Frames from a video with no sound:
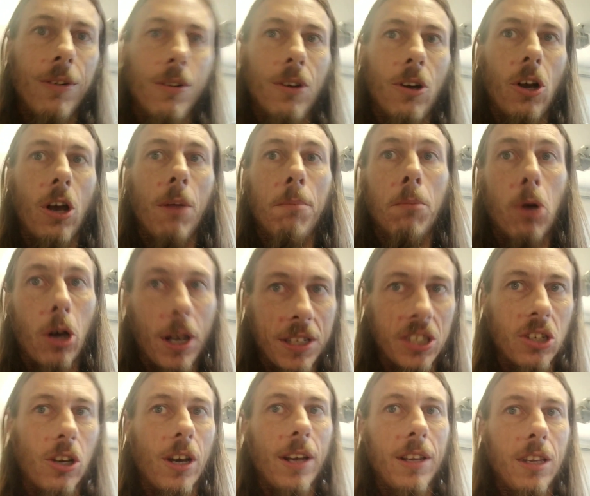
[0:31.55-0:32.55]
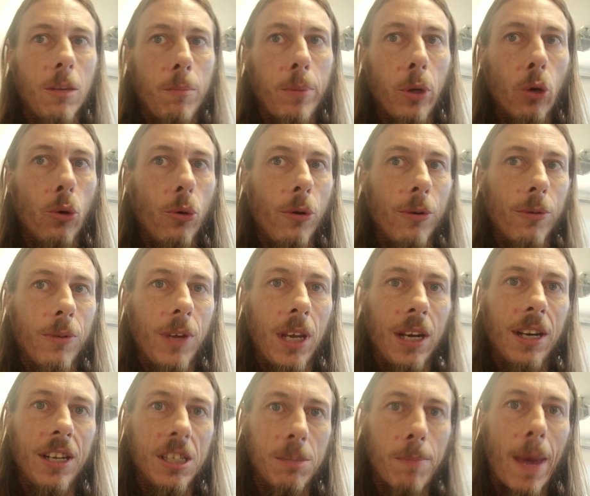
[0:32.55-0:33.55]
my side of the build in
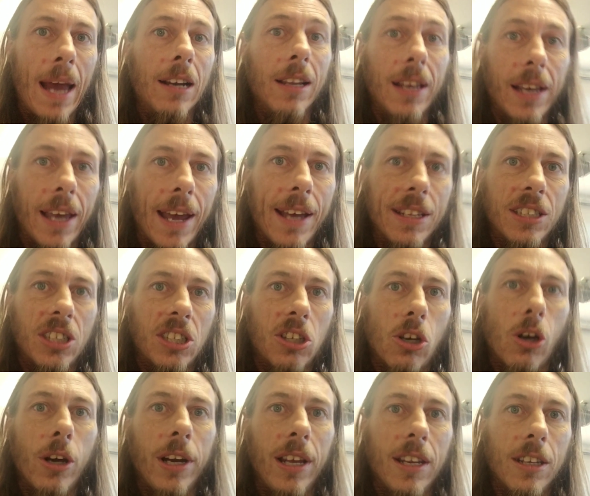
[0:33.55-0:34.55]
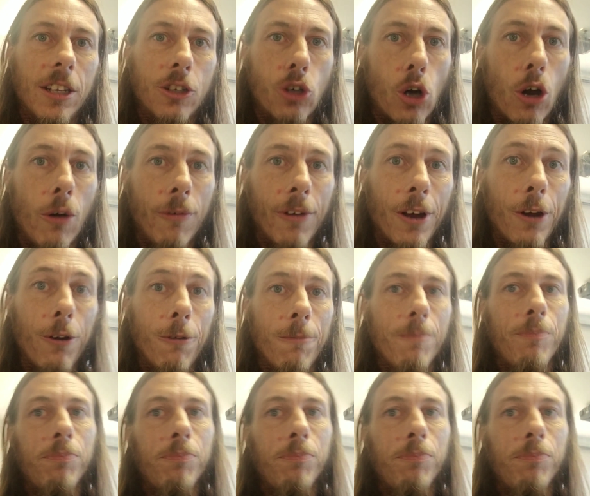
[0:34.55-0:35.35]
this battle against Scotty and the Trollvote.